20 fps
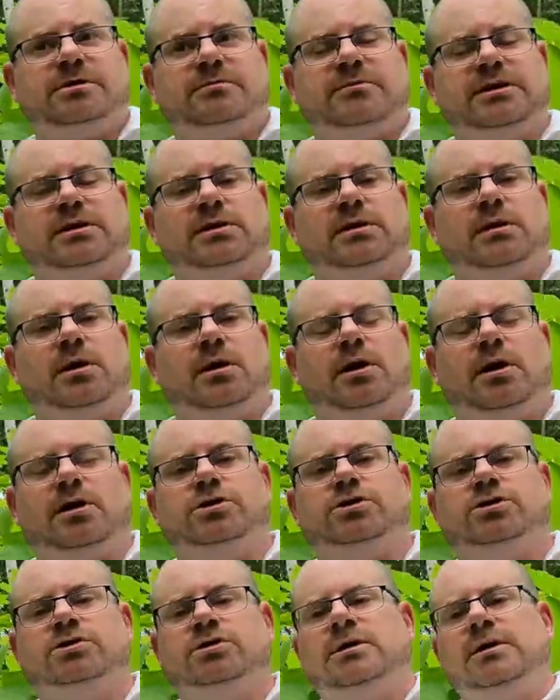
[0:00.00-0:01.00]
something
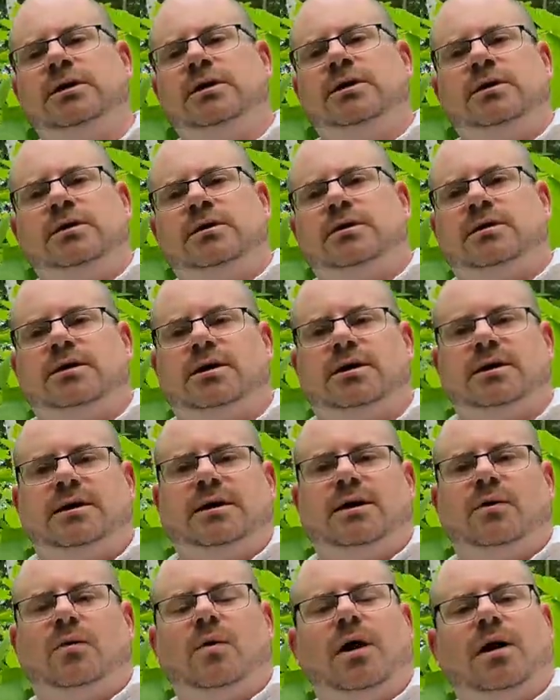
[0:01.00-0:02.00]
large,
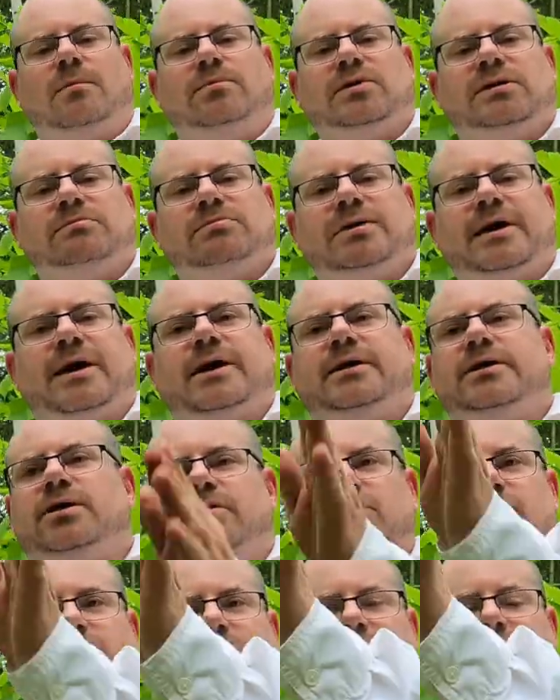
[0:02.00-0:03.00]
a wobbly blade
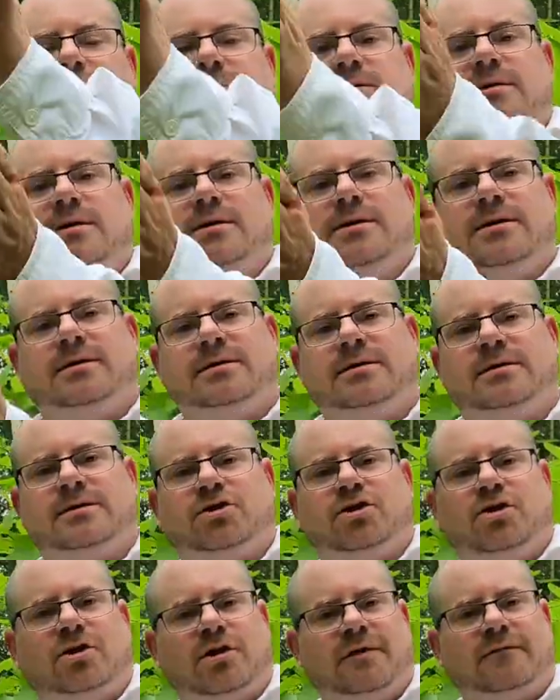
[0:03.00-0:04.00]
can create
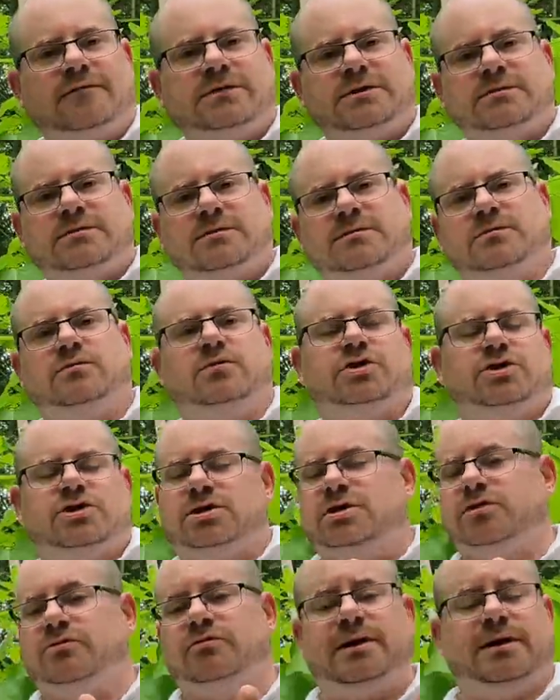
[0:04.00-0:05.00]
curves,
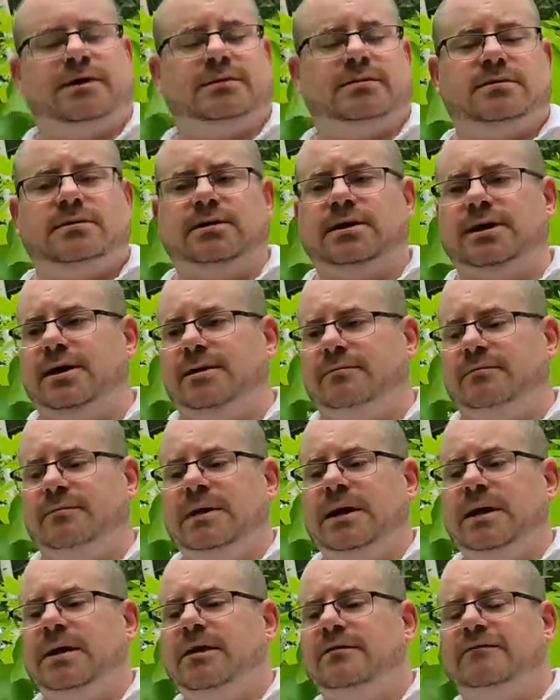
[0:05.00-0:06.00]
which can create
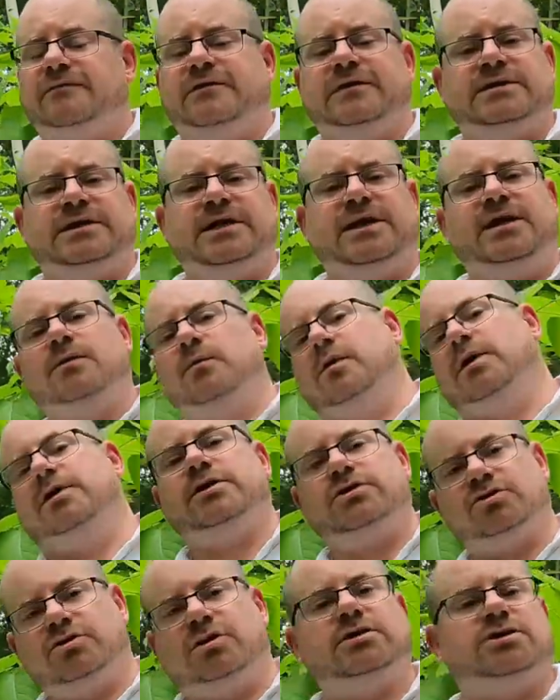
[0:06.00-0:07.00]
fatigue while
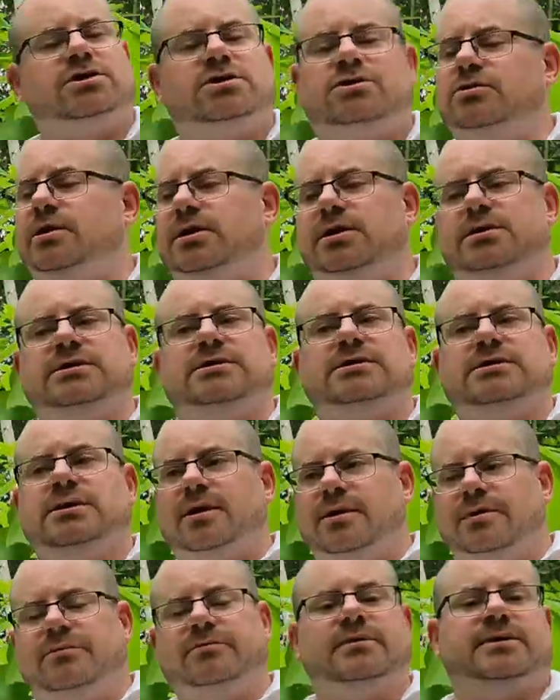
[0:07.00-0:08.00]
you're just trying to
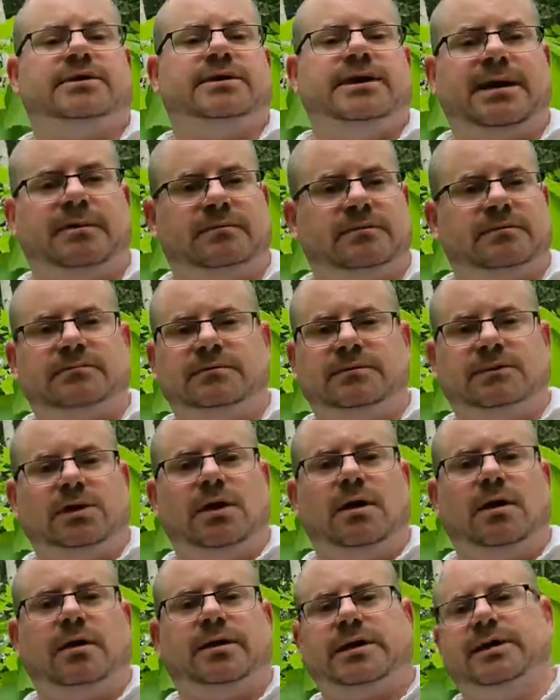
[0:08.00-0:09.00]
saw through the damn
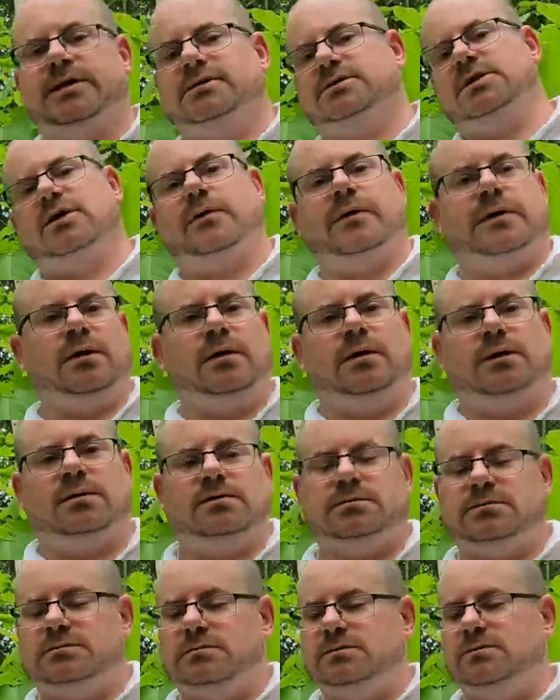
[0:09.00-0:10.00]
log and it's going
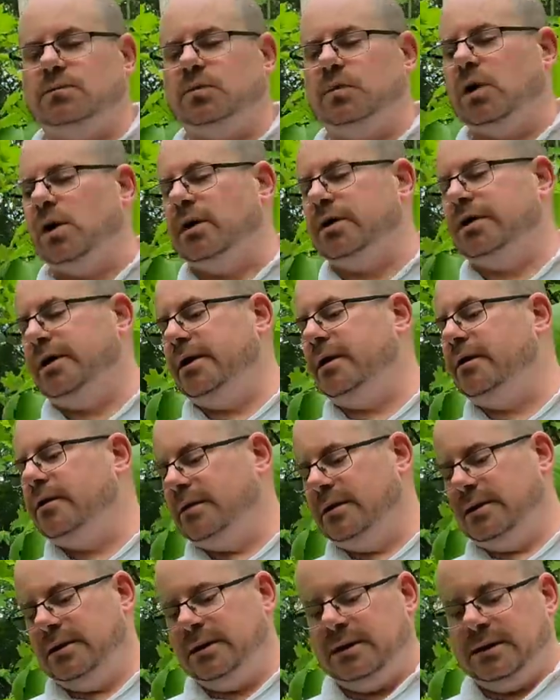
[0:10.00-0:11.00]
all wonky.
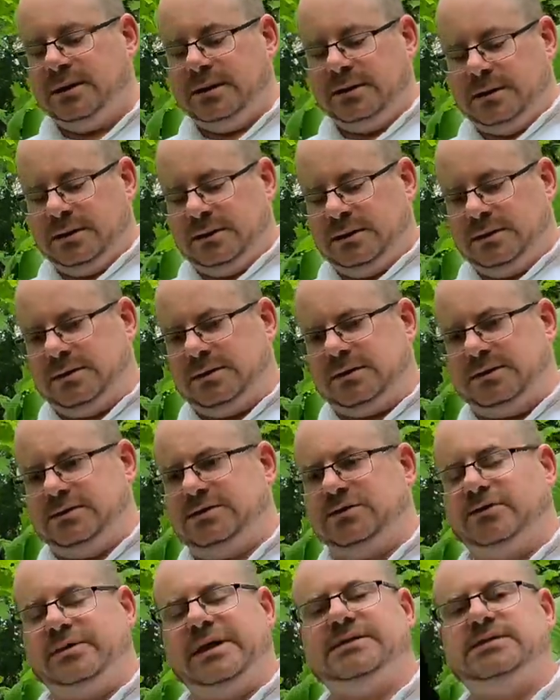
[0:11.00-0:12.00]

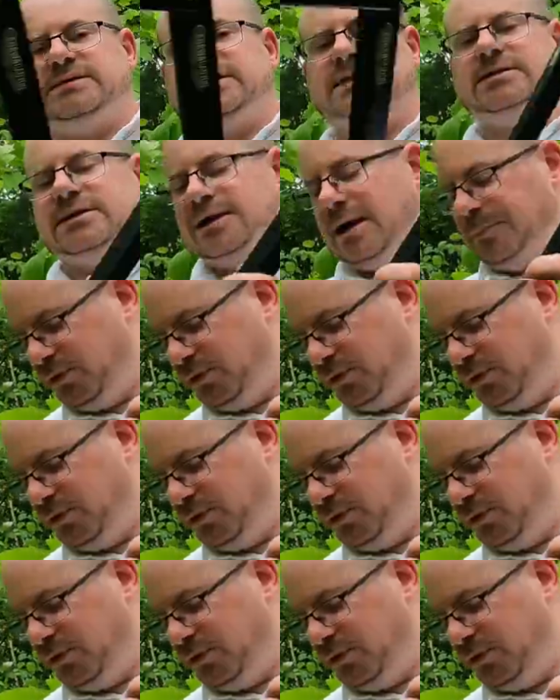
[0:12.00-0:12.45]
So that's a